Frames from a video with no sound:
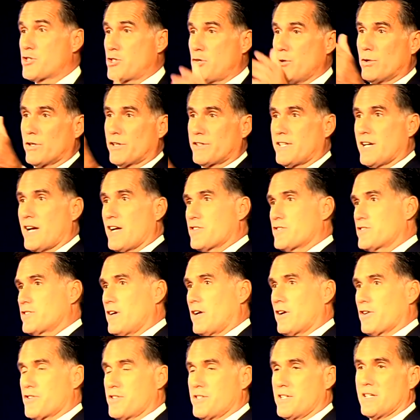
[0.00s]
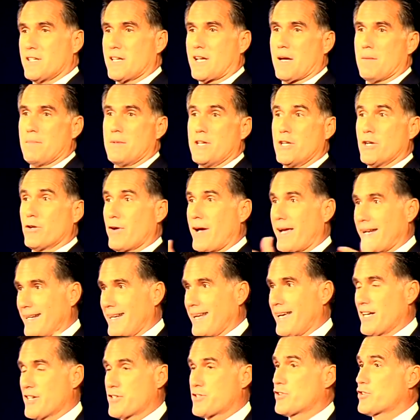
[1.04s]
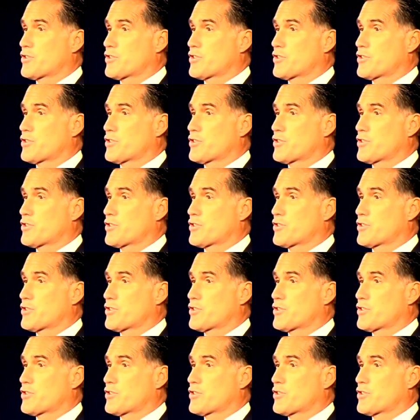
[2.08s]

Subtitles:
$200,000 in income a year and less,